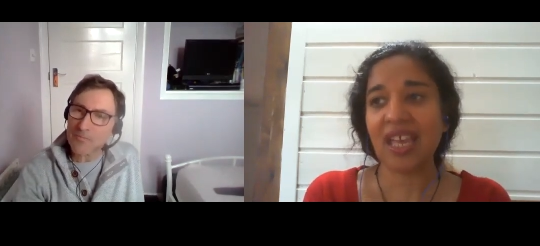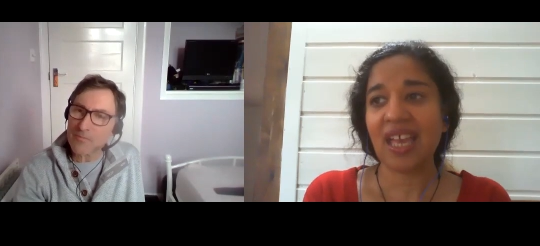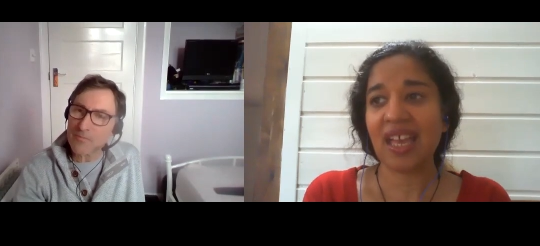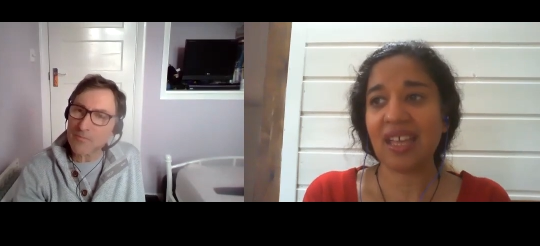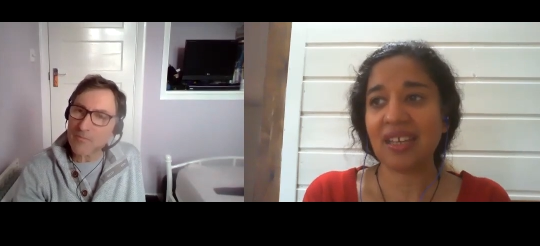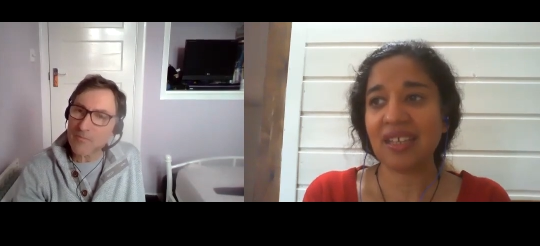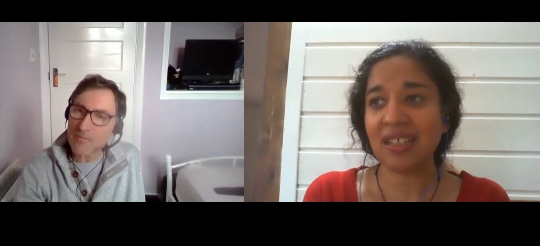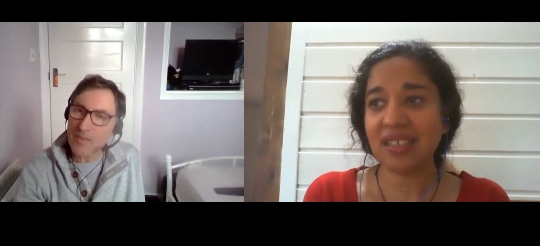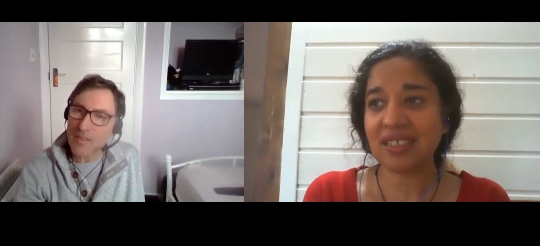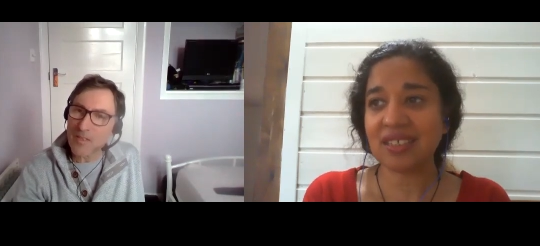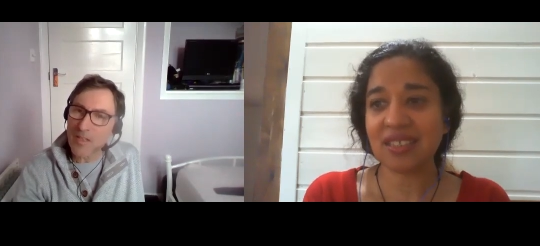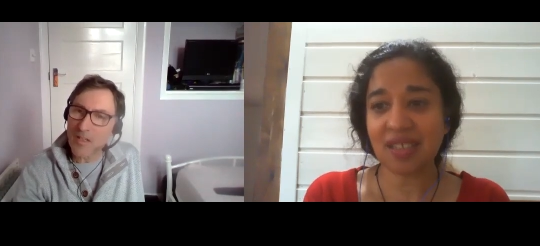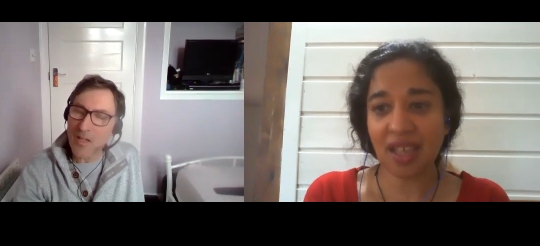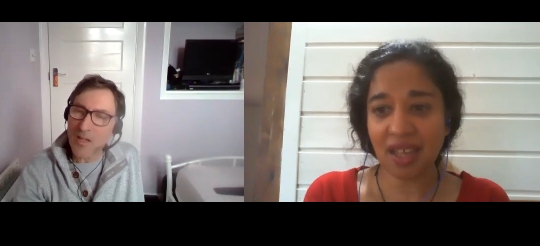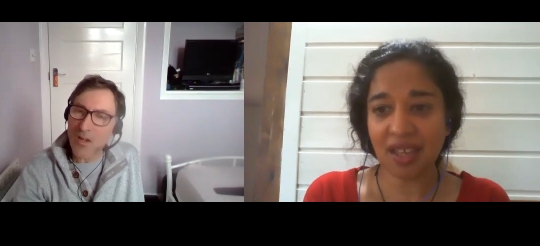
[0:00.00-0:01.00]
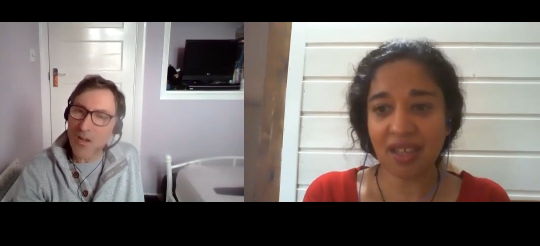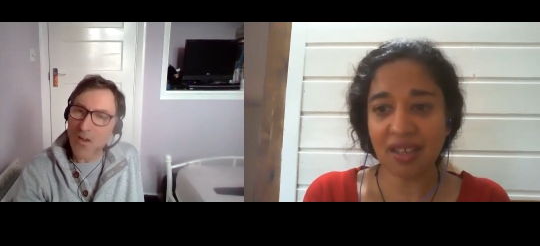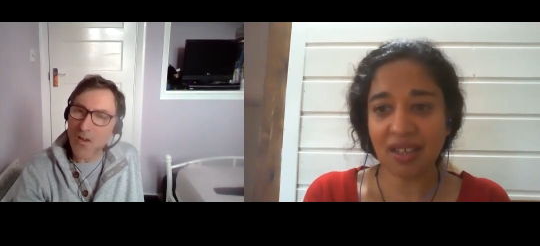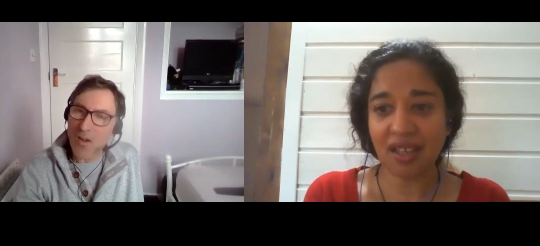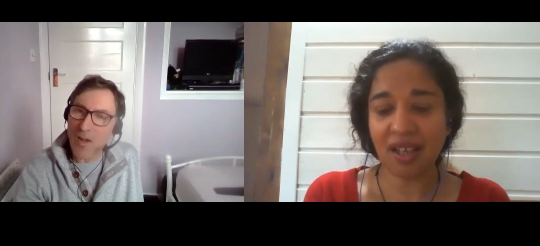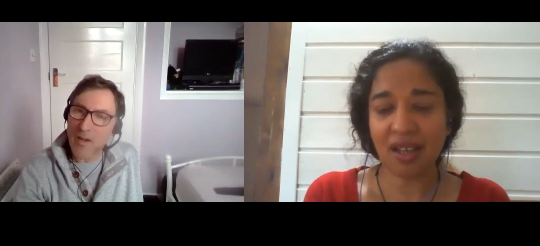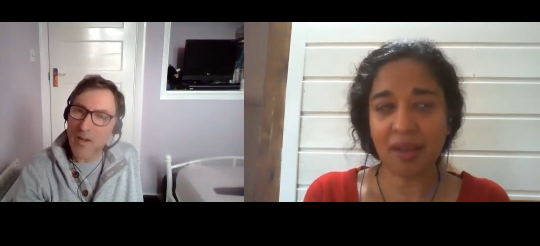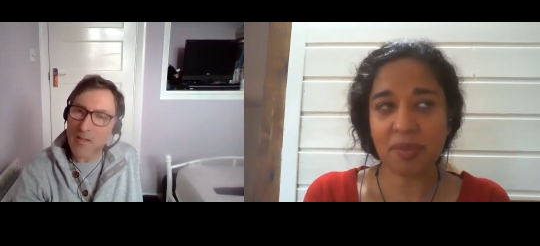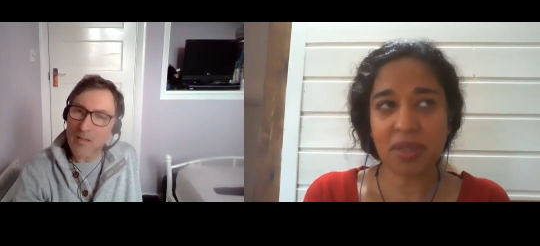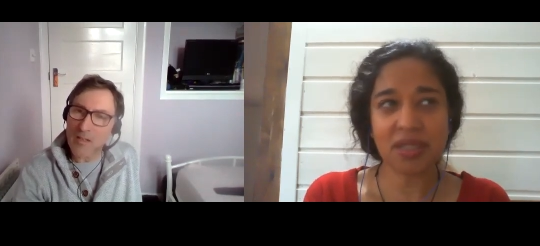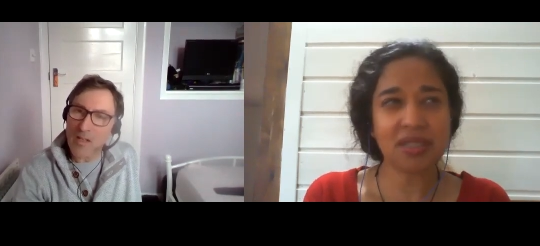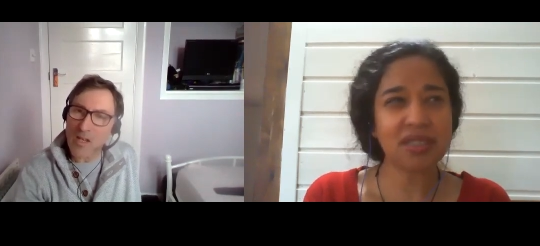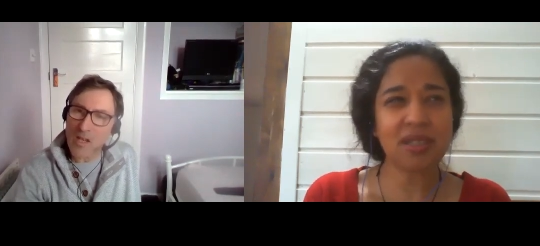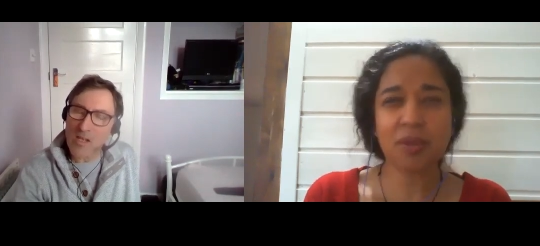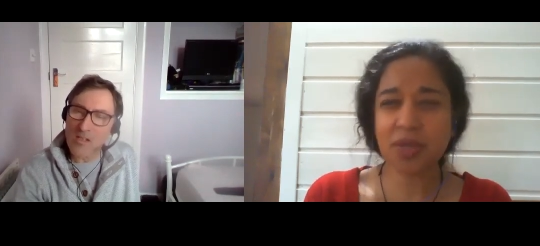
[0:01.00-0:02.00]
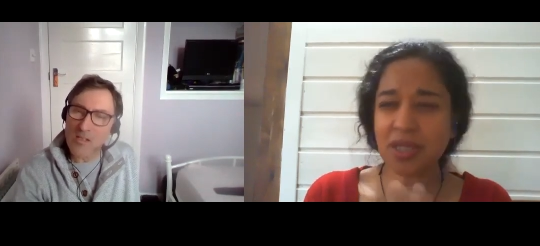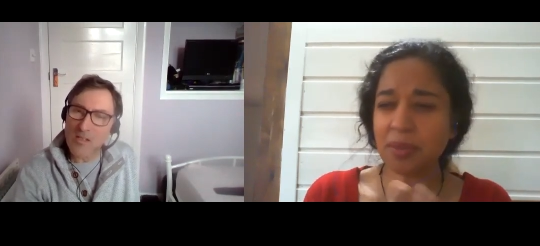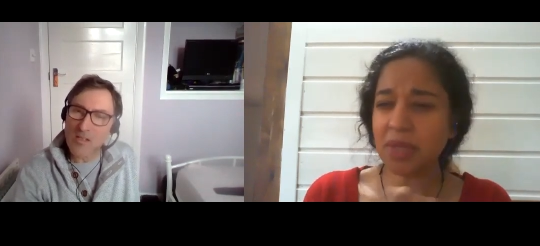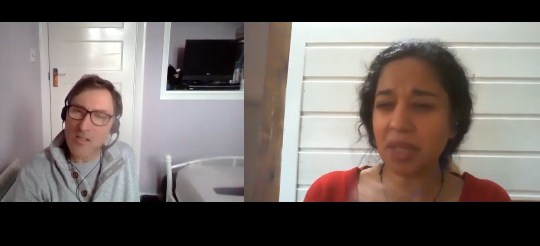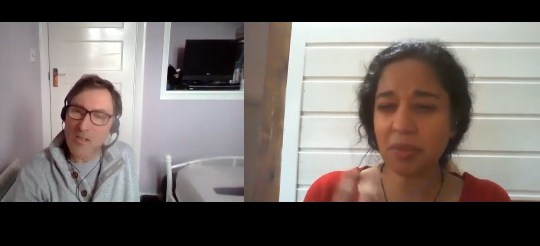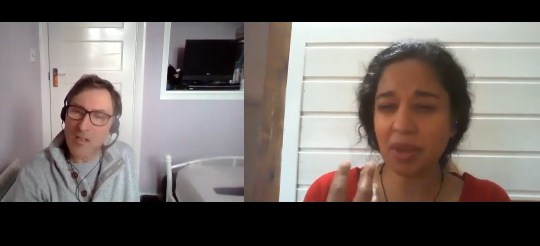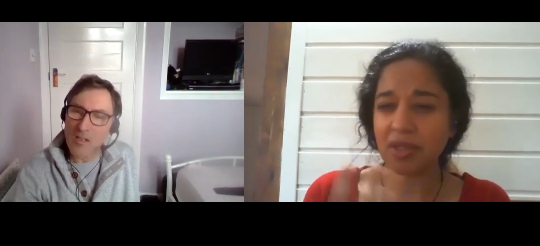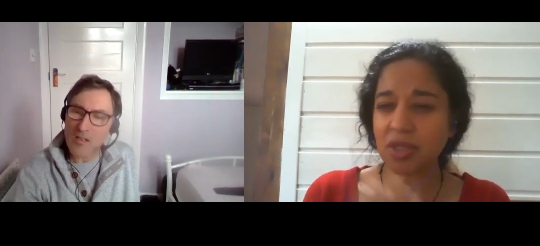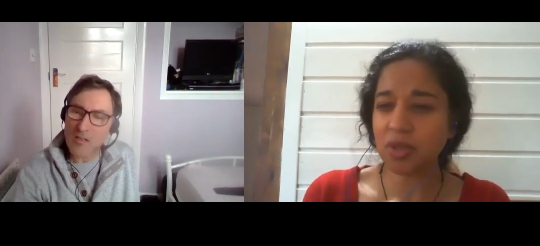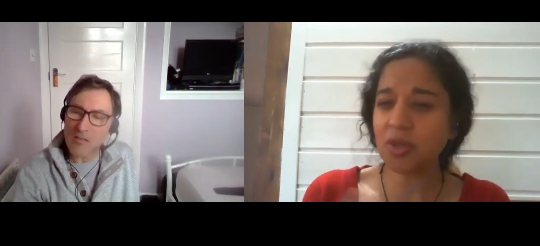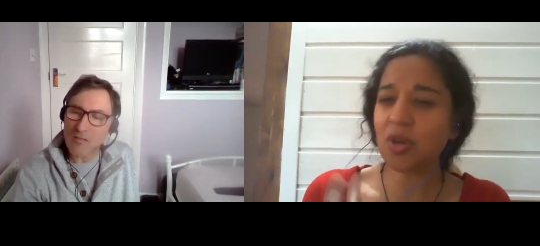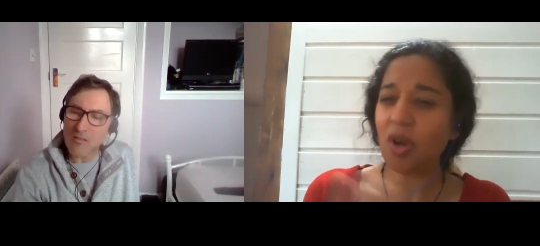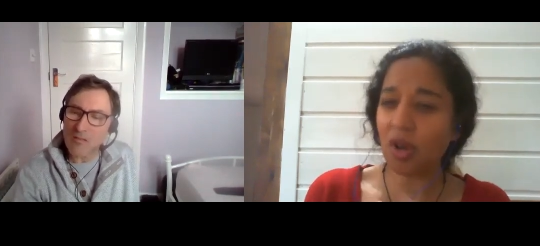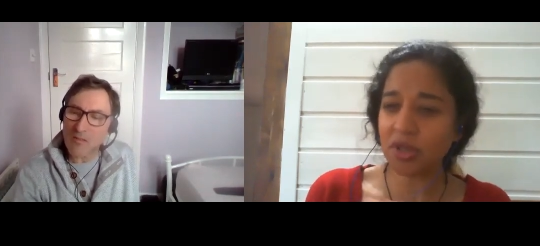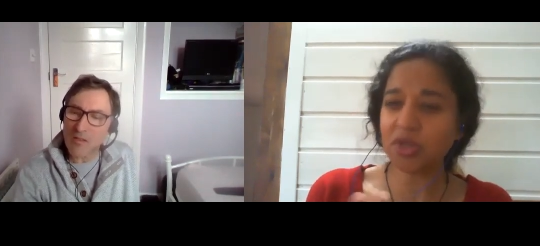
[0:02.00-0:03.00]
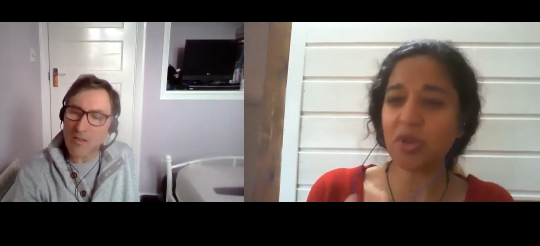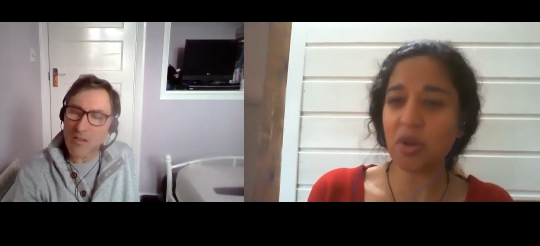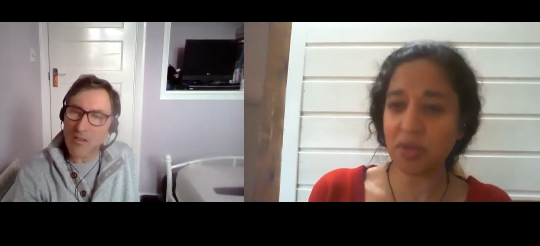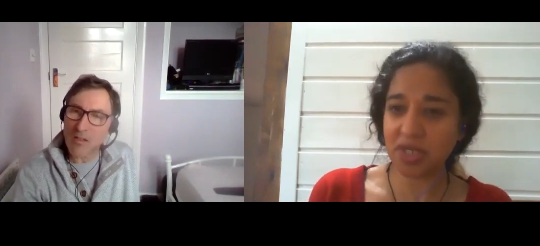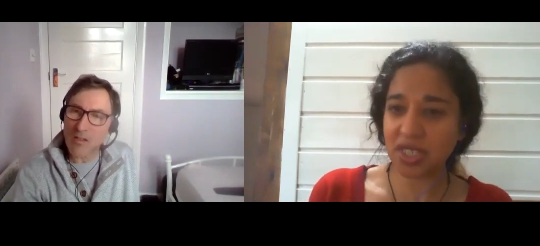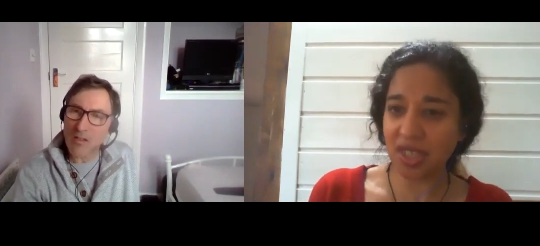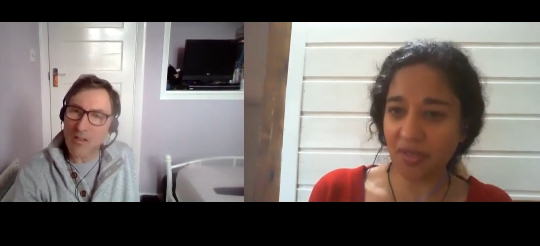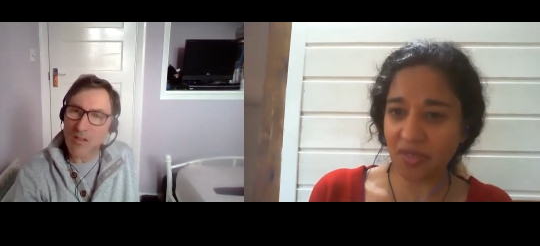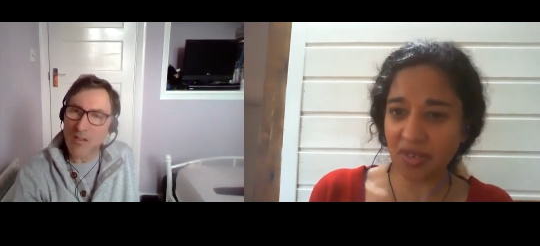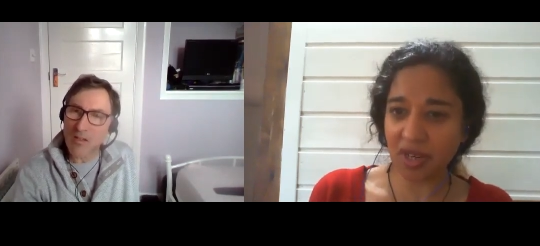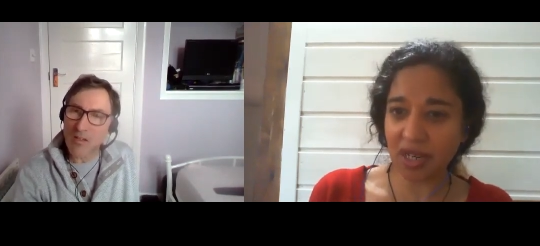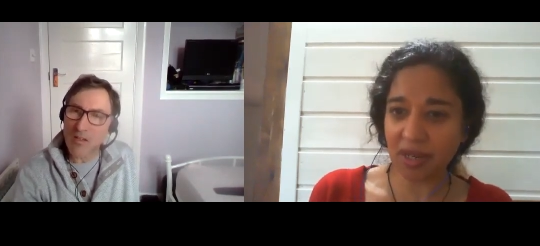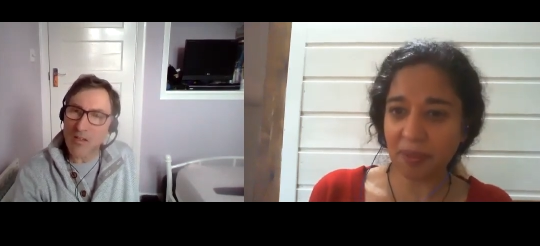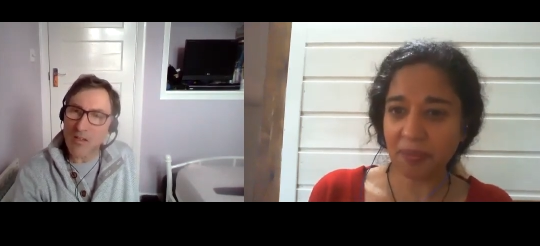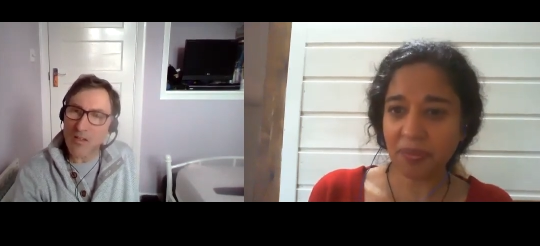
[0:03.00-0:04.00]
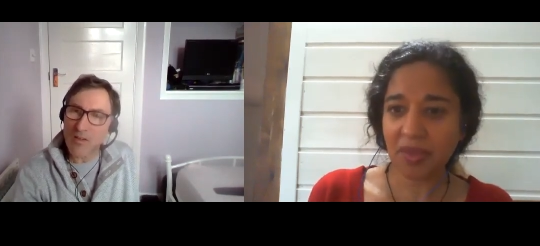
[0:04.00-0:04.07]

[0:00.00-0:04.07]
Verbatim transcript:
Speaker 1: And he said, um, he, it was something about, do you cause your own suffering?